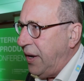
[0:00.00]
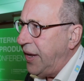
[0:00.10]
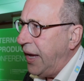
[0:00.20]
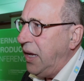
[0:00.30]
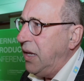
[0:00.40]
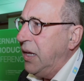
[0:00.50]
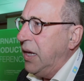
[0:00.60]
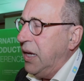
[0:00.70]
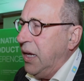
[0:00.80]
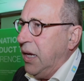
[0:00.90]
the day,
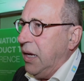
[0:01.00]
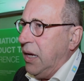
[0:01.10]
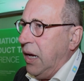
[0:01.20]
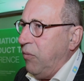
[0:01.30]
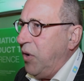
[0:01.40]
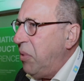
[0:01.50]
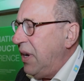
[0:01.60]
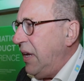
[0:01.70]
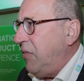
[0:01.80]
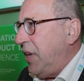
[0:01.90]
we
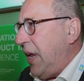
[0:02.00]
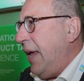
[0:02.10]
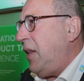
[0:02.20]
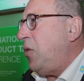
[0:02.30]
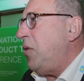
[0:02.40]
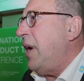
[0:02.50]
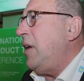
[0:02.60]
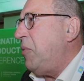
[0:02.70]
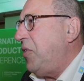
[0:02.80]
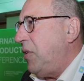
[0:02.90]
believe that 80 to
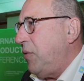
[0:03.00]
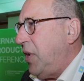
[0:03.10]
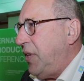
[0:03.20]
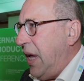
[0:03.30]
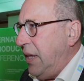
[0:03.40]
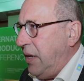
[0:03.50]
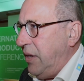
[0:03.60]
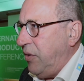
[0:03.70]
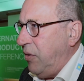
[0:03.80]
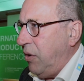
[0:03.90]
90% of that data
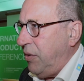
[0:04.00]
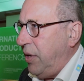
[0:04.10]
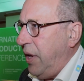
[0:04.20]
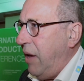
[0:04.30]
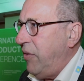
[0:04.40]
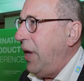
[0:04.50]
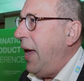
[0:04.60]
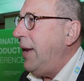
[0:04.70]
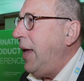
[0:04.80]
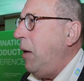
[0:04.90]
is not having
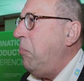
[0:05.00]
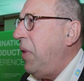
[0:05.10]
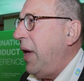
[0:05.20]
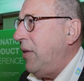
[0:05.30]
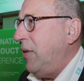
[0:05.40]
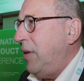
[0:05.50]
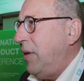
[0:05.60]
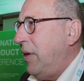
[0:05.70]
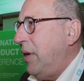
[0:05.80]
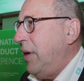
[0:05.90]
any impact
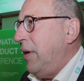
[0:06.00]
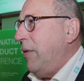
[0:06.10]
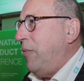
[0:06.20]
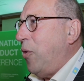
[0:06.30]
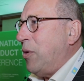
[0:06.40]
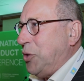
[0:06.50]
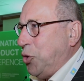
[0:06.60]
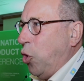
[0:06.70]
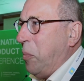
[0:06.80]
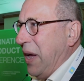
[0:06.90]
for a
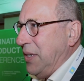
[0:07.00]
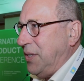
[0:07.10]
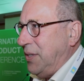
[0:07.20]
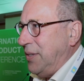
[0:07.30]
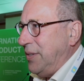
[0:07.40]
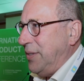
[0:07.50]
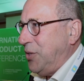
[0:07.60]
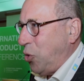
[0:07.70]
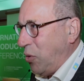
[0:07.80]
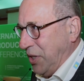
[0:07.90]
shore-based
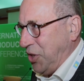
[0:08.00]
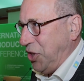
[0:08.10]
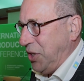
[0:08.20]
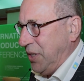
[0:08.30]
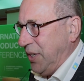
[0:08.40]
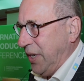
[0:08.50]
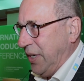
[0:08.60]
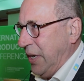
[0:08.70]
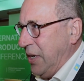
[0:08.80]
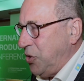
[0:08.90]
storage. Yeah,
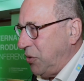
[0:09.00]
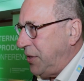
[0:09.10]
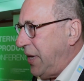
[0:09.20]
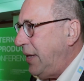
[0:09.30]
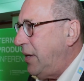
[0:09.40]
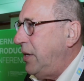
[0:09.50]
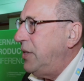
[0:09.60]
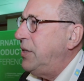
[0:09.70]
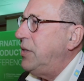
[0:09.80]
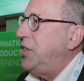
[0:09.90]
so the data
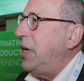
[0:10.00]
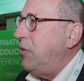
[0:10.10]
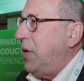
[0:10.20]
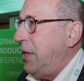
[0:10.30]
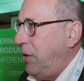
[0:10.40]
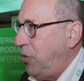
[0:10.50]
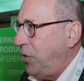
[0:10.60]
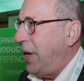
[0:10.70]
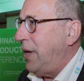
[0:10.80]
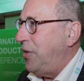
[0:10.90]
is generated to
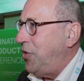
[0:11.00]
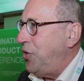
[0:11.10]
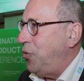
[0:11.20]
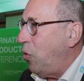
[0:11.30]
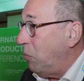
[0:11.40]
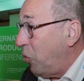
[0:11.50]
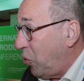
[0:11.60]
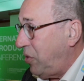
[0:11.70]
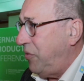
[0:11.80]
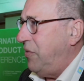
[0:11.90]
take a decision on
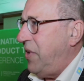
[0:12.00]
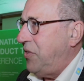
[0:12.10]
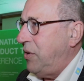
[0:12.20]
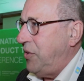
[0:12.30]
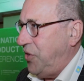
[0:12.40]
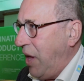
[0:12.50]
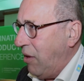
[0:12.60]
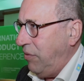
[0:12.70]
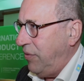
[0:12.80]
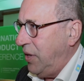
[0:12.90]
board of the vessel
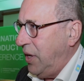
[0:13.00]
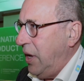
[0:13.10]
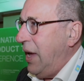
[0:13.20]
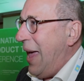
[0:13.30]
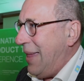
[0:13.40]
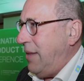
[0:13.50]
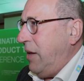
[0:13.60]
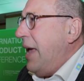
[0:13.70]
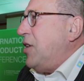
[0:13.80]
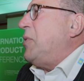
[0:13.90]
itself at
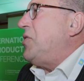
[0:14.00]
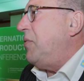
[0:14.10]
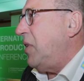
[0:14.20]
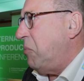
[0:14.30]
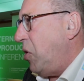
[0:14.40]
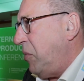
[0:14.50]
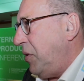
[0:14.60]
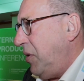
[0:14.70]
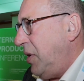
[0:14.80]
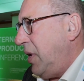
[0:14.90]
a specific moment,